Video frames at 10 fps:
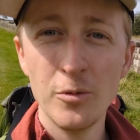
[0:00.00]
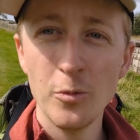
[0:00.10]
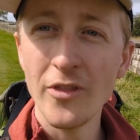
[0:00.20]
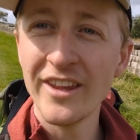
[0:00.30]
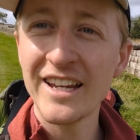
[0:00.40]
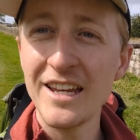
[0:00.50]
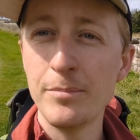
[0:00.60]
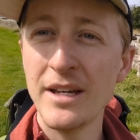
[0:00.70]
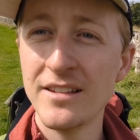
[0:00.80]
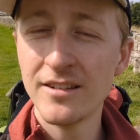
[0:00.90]
One of the key
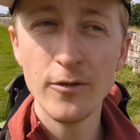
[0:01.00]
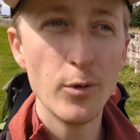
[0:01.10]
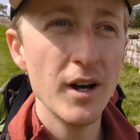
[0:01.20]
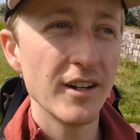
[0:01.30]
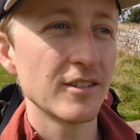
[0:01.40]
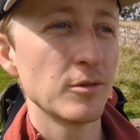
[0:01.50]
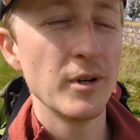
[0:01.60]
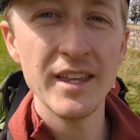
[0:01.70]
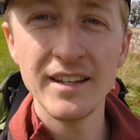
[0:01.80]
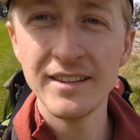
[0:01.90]
pieces of works
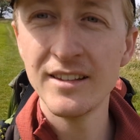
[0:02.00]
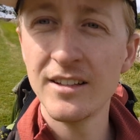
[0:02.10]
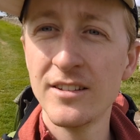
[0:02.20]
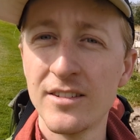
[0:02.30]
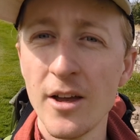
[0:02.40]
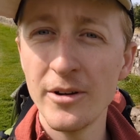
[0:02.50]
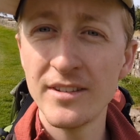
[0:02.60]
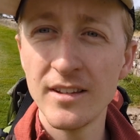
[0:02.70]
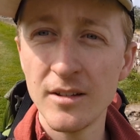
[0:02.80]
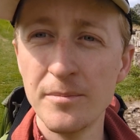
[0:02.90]
within
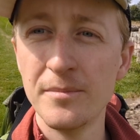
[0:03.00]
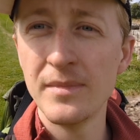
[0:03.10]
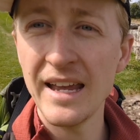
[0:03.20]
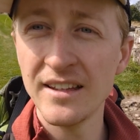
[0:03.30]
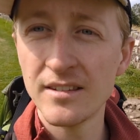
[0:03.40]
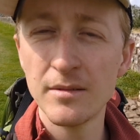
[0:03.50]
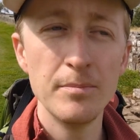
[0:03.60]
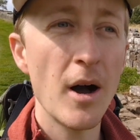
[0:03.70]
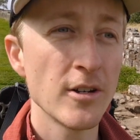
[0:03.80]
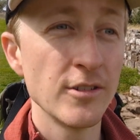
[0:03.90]
Stoicism is
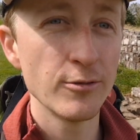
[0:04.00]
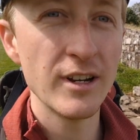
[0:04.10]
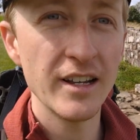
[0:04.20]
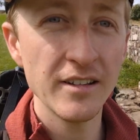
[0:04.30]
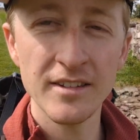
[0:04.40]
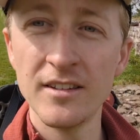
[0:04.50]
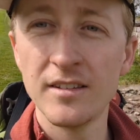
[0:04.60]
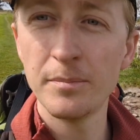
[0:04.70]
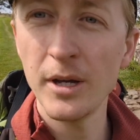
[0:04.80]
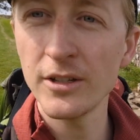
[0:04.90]
Marcus
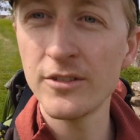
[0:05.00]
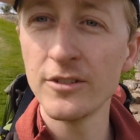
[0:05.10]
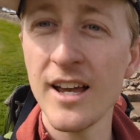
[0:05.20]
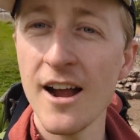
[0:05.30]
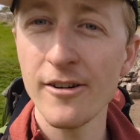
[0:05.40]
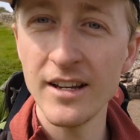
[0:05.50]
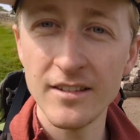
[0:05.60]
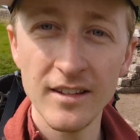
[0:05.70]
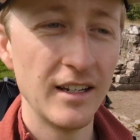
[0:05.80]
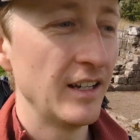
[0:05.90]
Aurelius's personal diaries.
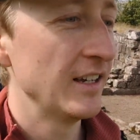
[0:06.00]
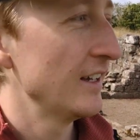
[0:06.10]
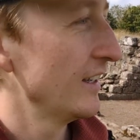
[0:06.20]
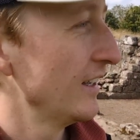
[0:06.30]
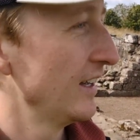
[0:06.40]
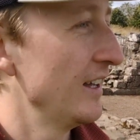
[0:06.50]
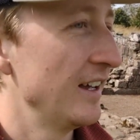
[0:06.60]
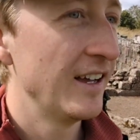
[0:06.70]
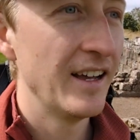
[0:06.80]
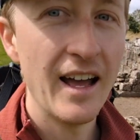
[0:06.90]

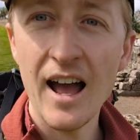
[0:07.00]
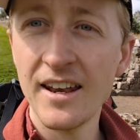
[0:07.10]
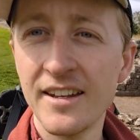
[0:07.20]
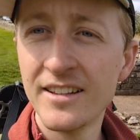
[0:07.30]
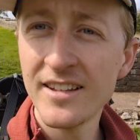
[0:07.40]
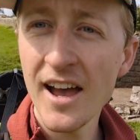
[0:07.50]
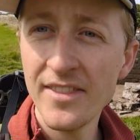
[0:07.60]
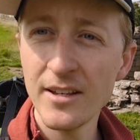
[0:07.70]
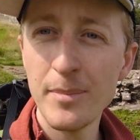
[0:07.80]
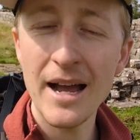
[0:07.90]
And tying
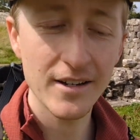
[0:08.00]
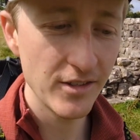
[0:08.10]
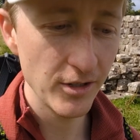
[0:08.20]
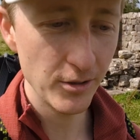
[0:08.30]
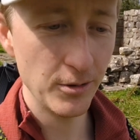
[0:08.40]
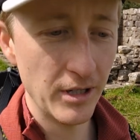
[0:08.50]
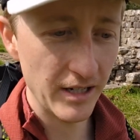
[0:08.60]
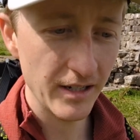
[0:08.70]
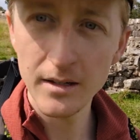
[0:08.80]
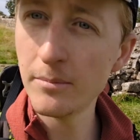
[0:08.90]
this back to
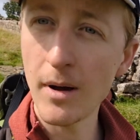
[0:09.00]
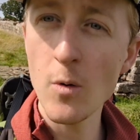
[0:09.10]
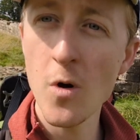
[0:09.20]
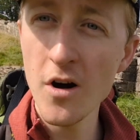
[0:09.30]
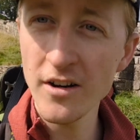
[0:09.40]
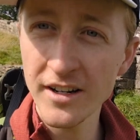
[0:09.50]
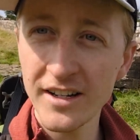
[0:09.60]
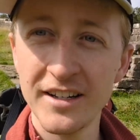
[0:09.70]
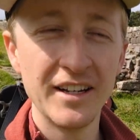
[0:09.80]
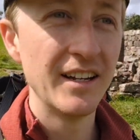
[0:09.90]
my walk,
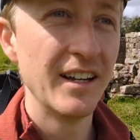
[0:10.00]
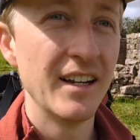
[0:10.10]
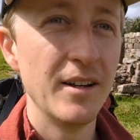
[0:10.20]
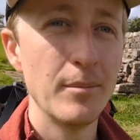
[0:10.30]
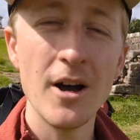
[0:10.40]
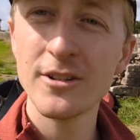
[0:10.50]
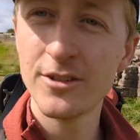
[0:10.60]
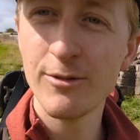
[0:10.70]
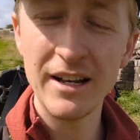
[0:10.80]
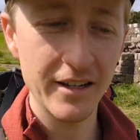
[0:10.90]
Marcus
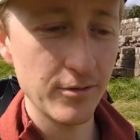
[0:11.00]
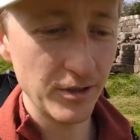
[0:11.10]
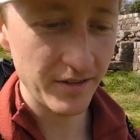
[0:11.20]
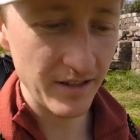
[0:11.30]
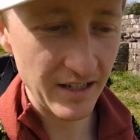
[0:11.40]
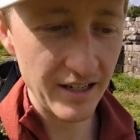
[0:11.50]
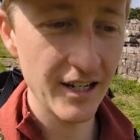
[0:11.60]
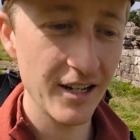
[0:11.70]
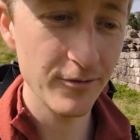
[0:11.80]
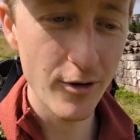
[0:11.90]
Aurelius was the
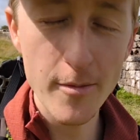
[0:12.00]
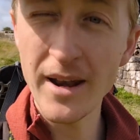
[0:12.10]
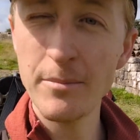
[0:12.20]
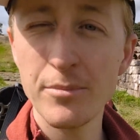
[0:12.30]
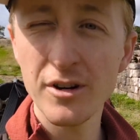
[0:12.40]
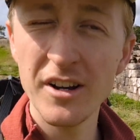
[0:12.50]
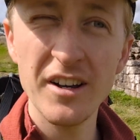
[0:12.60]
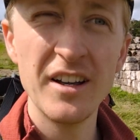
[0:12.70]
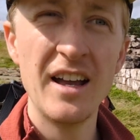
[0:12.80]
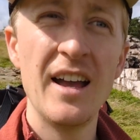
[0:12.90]
Roman emperor,
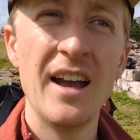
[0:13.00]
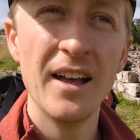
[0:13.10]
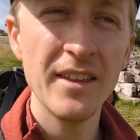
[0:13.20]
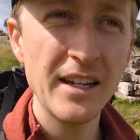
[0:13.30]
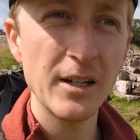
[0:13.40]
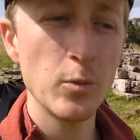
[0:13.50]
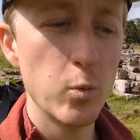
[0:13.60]
I think